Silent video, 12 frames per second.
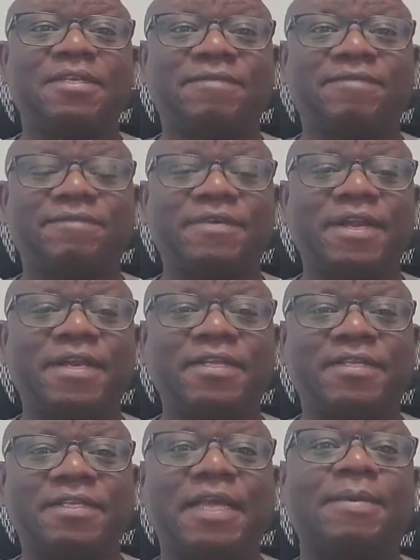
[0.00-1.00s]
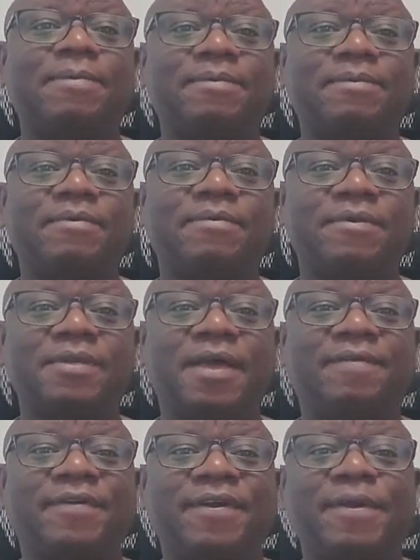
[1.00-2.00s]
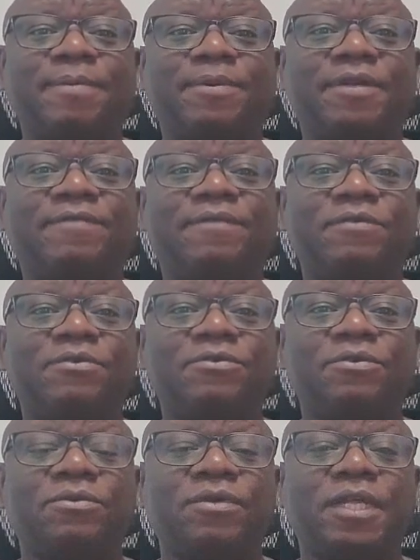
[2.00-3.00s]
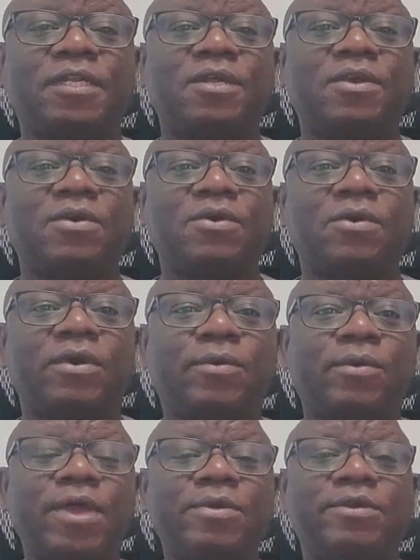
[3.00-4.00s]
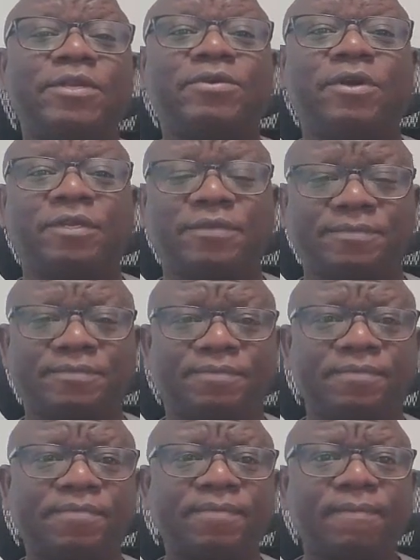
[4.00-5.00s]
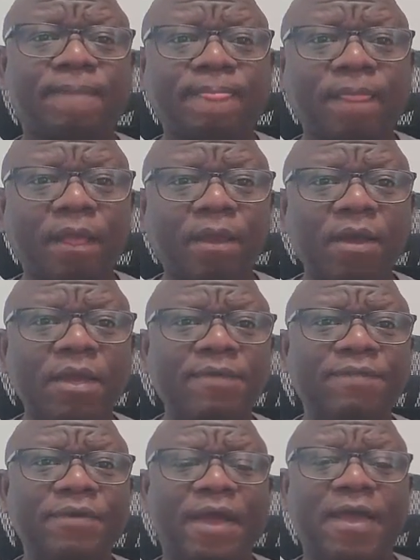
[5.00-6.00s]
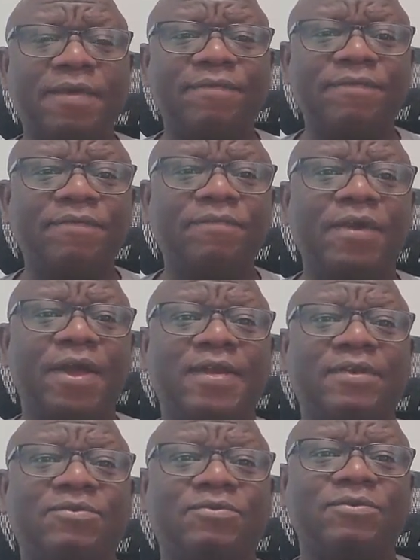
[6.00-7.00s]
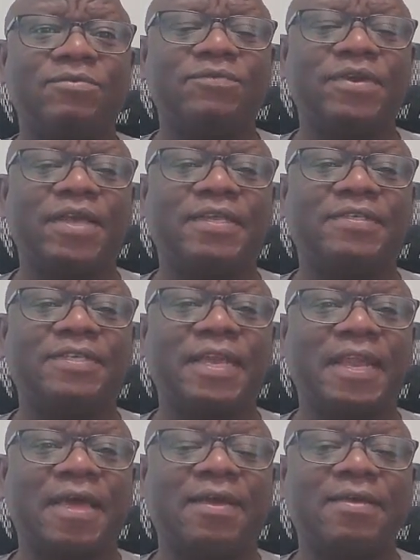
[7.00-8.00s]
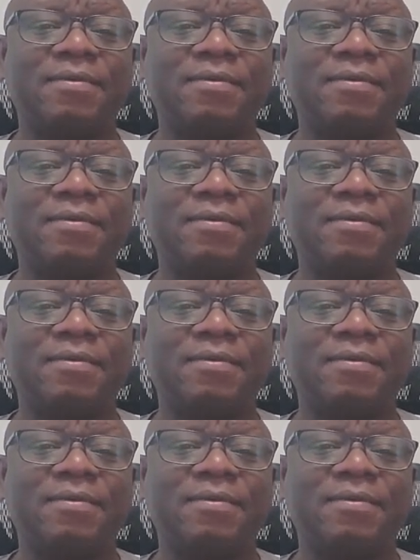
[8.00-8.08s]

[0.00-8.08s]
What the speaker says: very steps are very important for you to know that. Okay, when you deduct if you are a seller